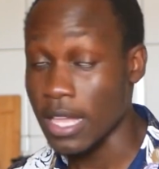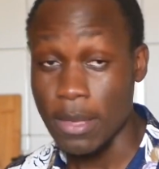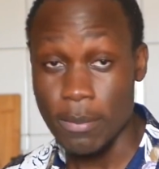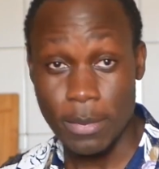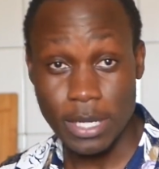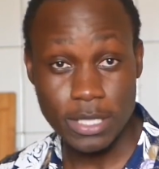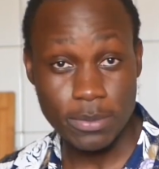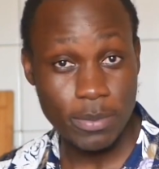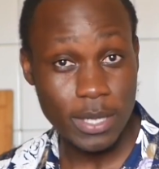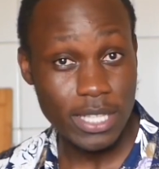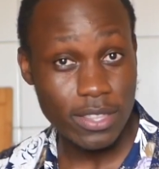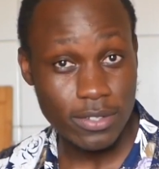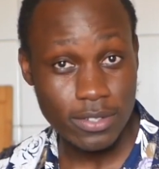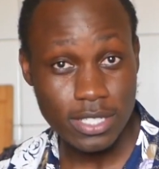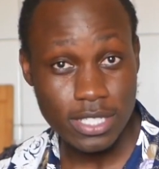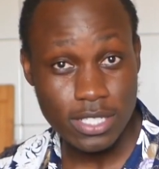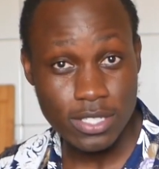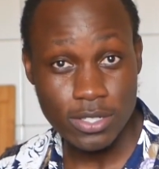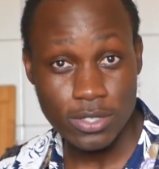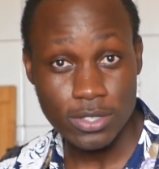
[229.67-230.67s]
But Python
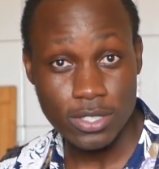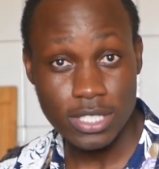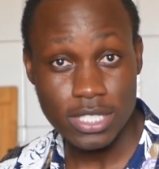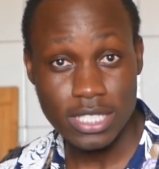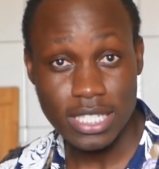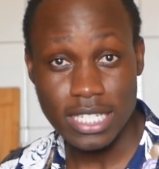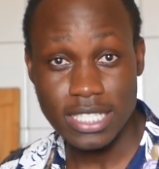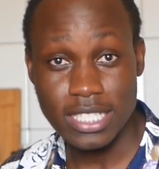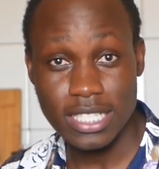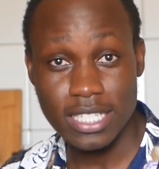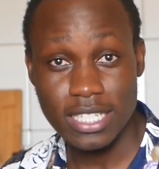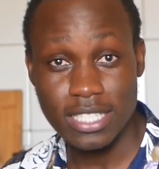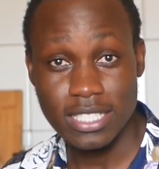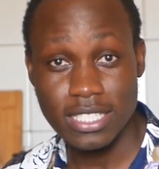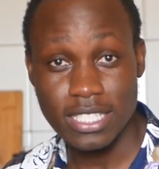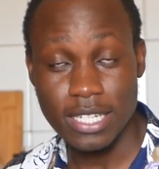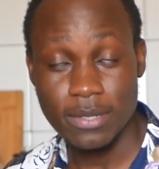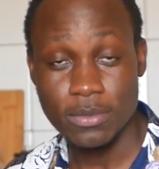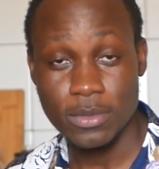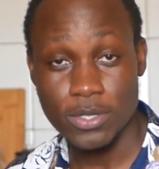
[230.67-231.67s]
is not statically
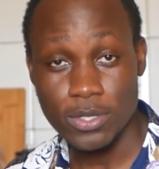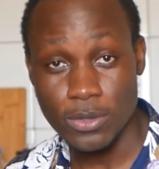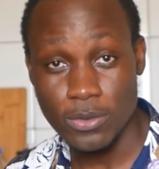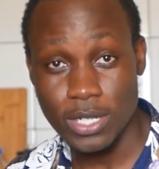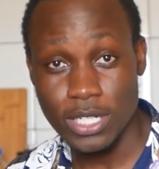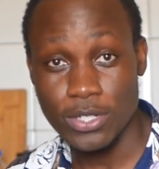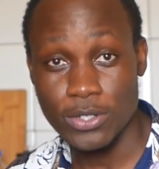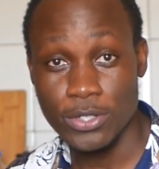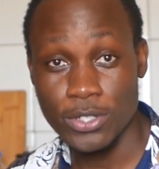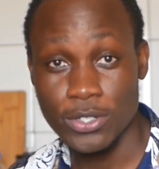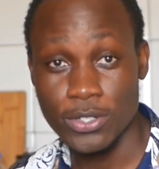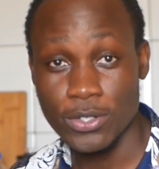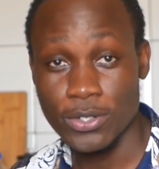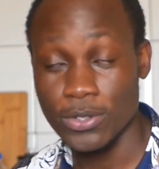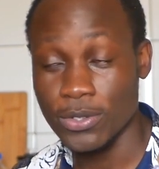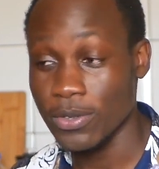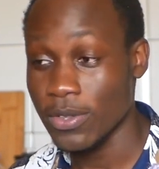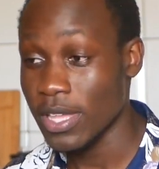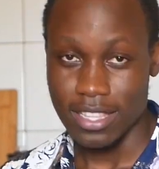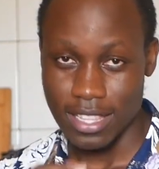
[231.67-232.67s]
typed. So what do you
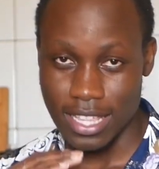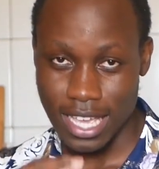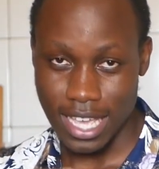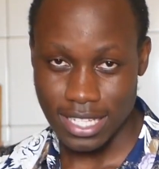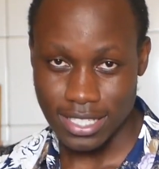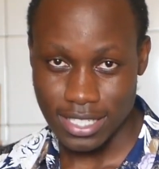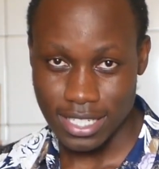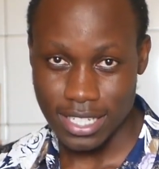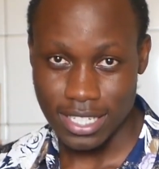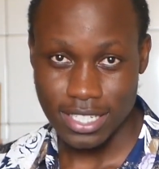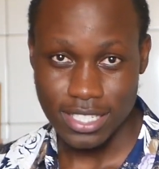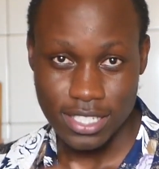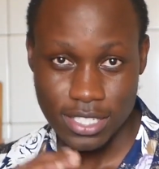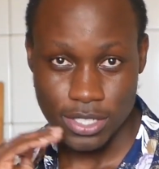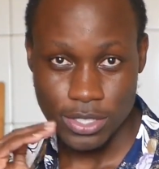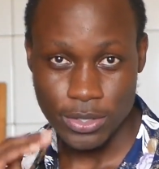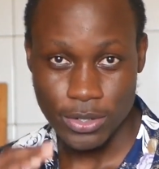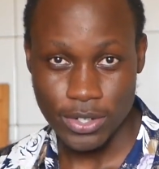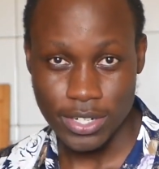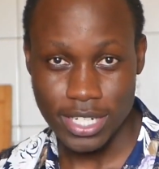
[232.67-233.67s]
do? The answer
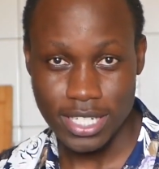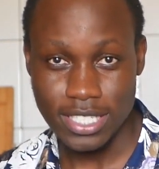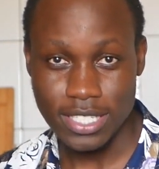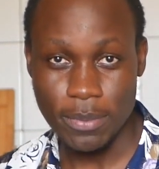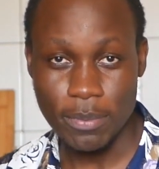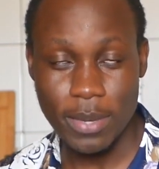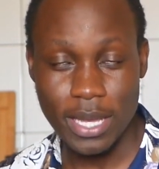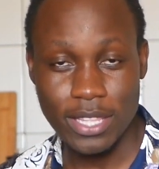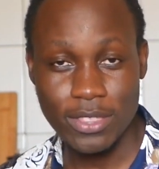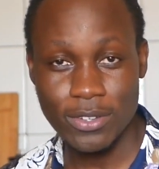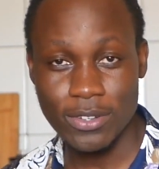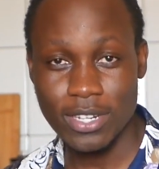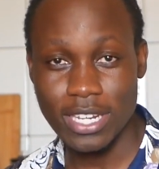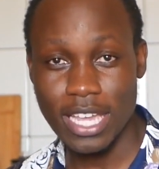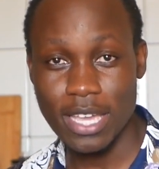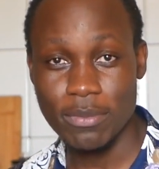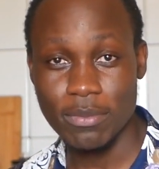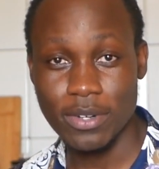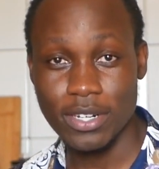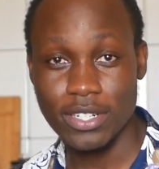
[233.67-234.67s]
is you create a Python
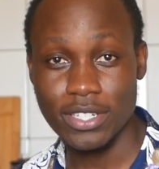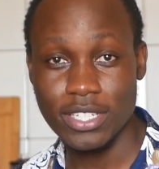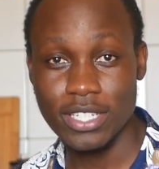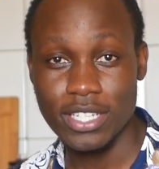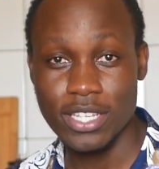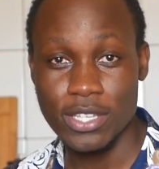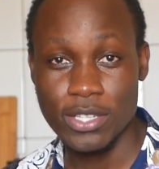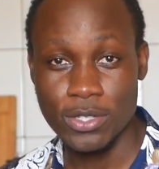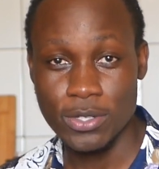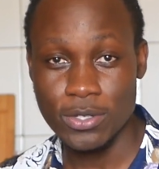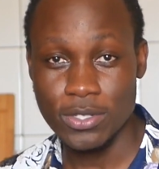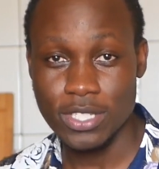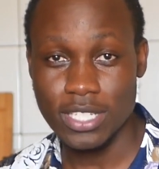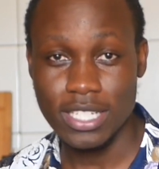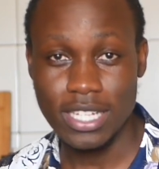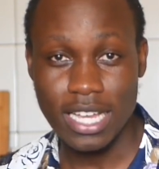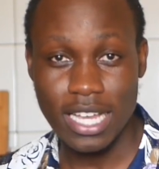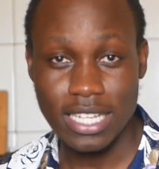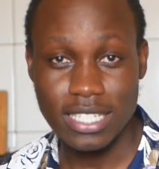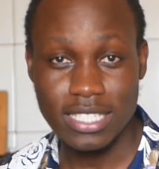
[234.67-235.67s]
library
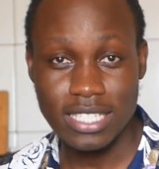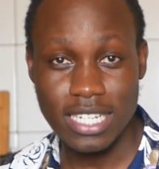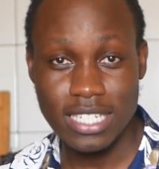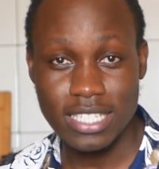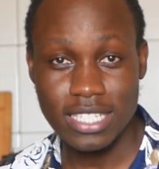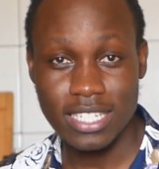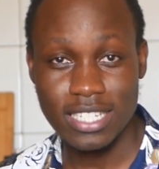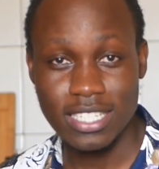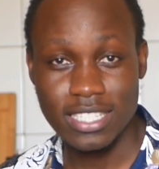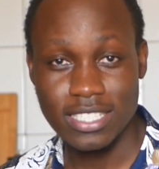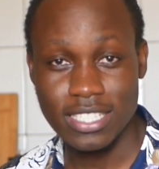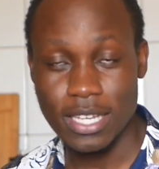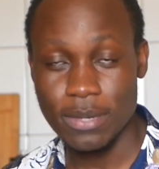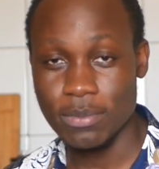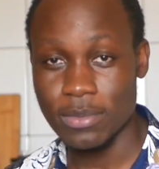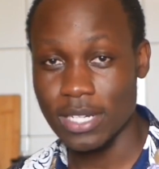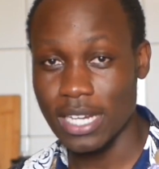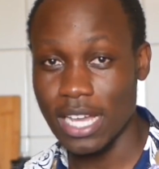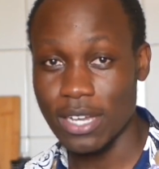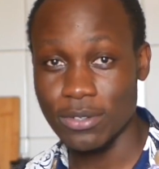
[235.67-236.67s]
using a statically
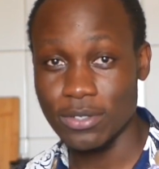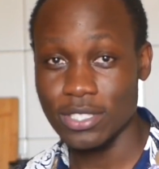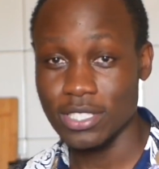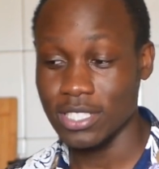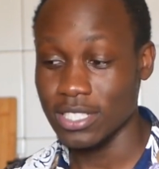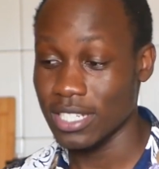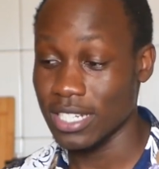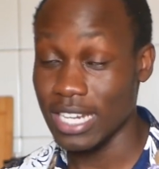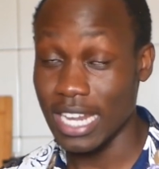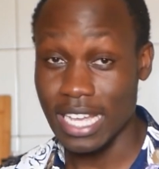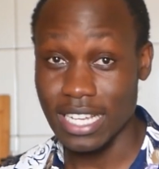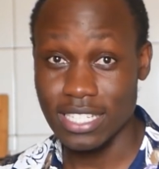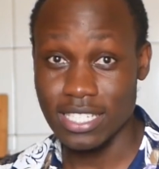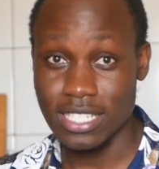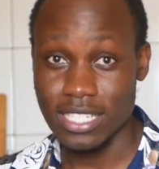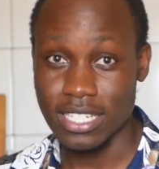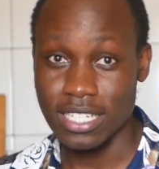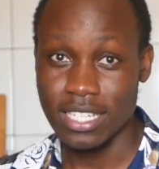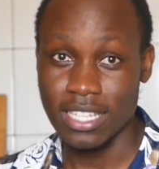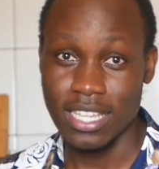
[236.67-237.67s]
typed language like
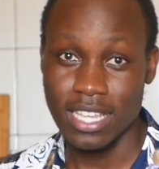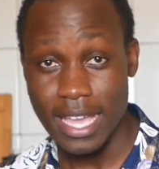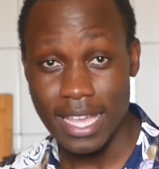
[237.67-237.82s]
C.